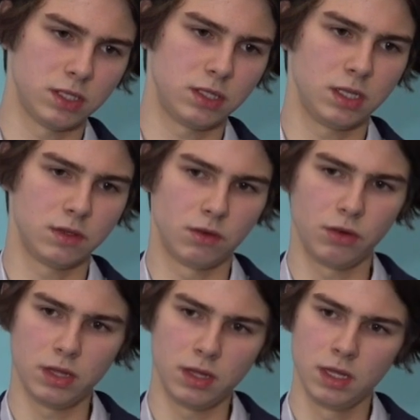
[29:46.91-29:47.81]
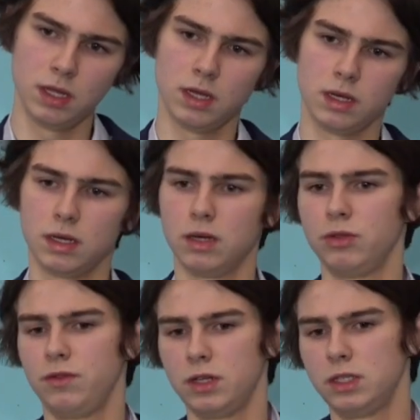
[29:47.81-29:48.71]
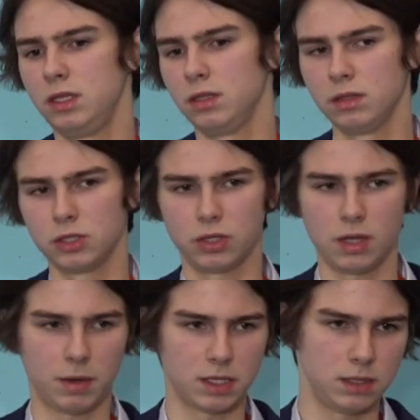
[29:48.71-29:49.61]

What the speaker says: When it comes to stack, starting from January the 1st,